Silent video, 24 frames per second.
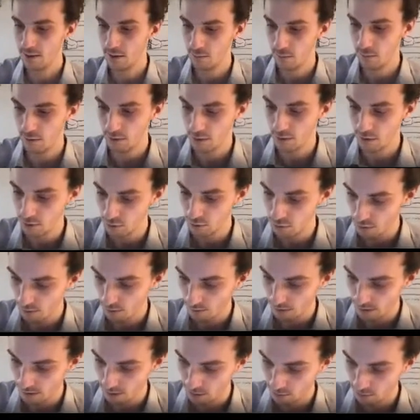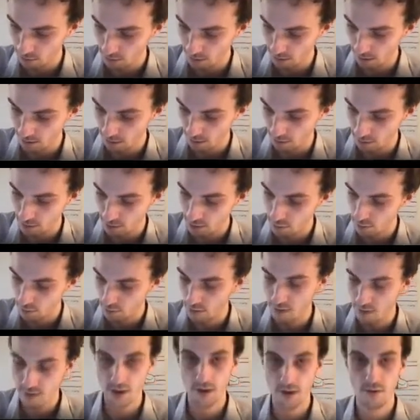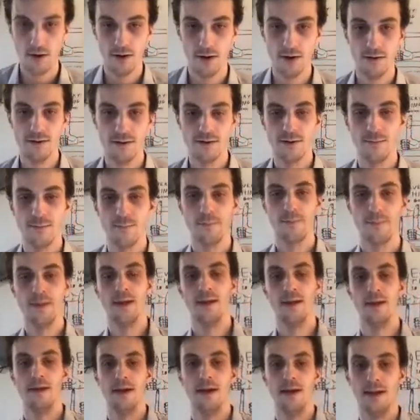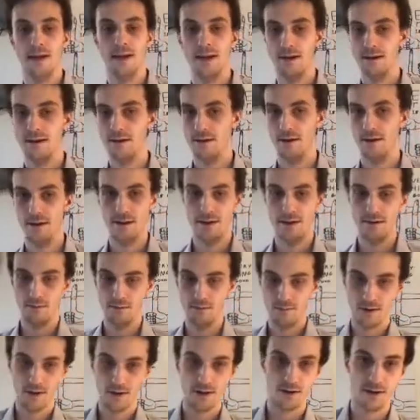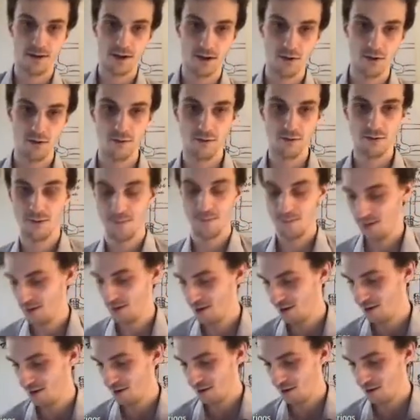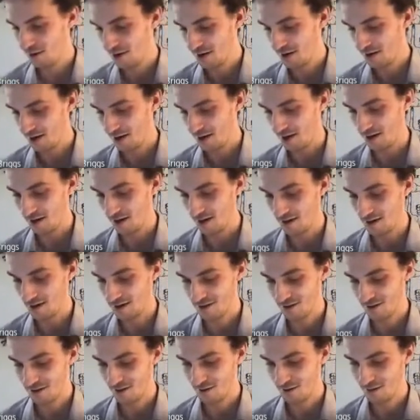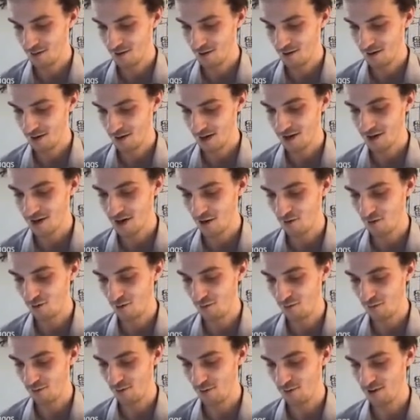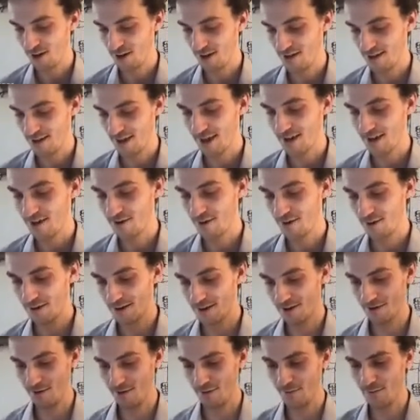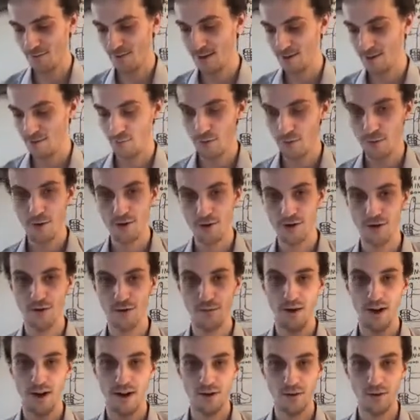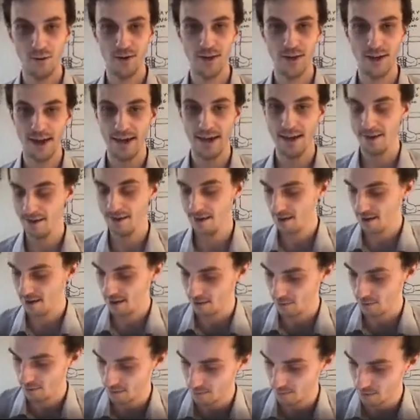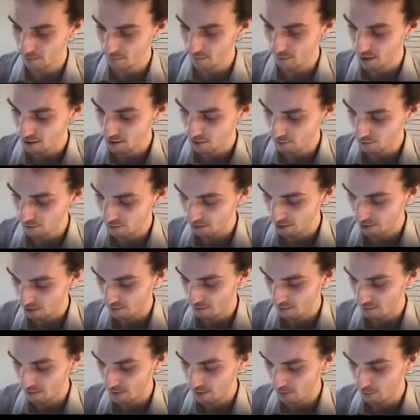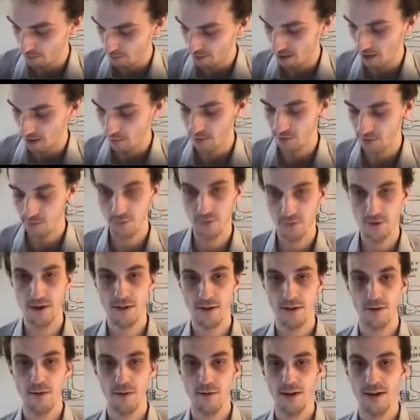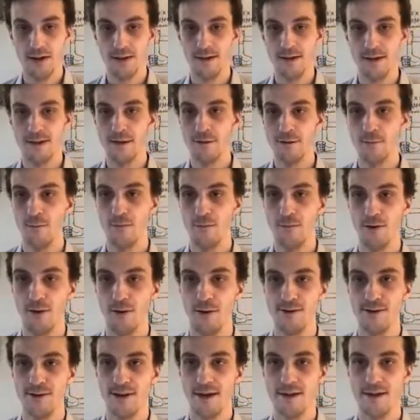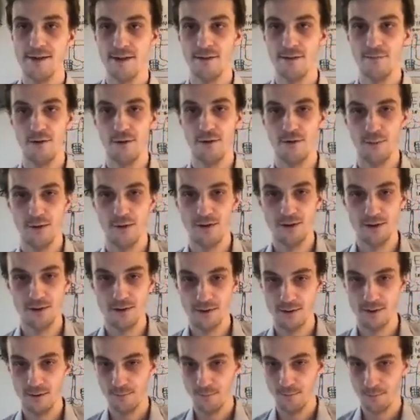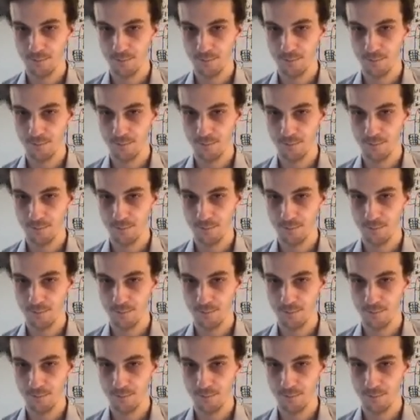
is what the Koszul complex looks like on two generators, and then it continues uh, in general for size n, it's sort of it's a free module of rank two to the n, and there's some differential determined by what the Leibniz rule does, sort of like this, with various signs in various places.